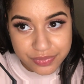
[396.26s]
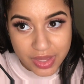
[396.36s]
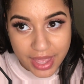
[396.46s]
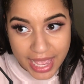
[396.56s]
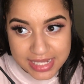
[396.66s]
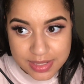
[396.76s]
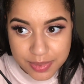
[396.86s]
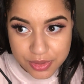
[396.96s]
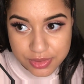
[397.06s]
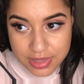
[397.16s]
as
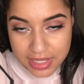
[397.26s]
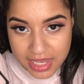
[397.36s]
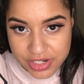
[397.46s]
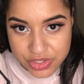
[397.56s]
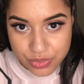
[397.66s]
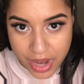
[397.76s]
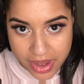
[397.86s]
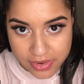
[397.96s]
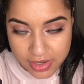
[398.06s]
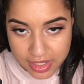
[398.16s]
opposed to like just
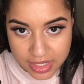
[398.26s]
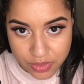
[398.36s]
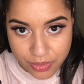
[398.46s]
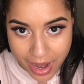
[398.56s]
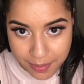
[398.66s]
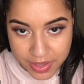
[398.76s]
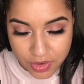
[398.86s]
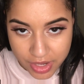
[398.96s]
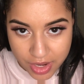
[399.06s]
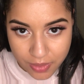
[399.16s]
regularly wrapping your
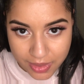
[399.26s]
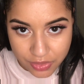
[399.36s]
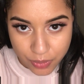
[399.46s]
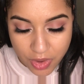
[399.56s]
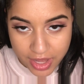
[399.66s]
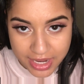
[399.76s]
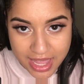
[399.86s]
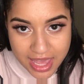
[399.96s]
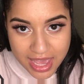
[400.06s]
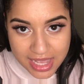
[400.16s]
hair around the wand,
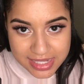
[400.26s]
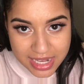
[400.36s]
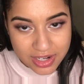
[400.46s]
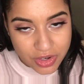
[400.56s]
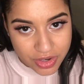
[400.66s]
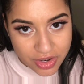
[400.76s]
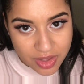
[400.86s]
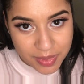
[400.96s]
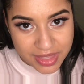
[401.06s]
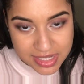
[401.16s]
it's gonna curl
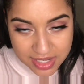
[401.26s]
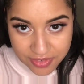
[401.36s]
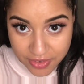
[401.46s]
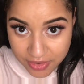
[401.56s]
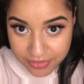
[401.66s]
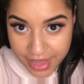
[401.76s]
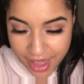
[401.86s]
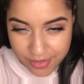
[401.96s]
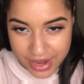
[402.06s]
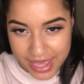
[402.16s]
but then it's gonna fall flat,
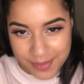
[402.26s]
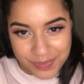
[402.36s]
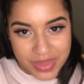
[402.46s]
right?